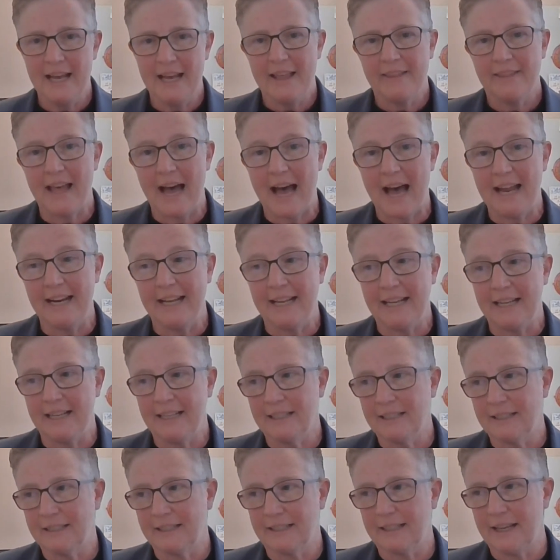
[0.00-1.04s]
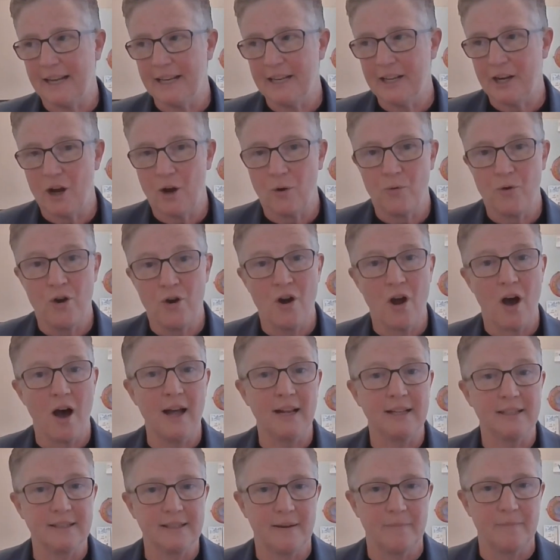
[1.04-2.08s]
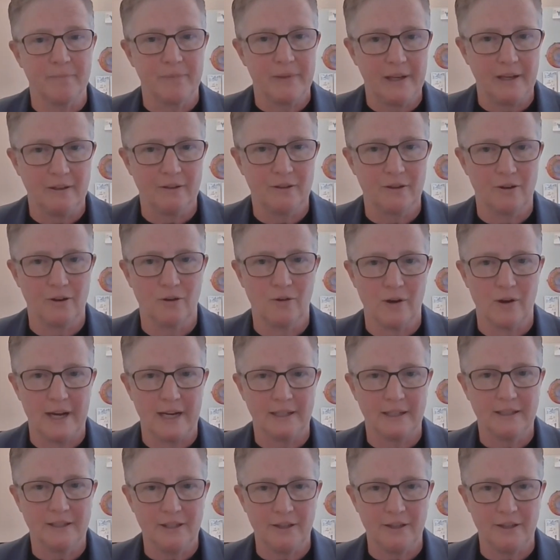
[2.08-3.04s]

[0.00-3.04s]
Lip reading: that is, not something they're going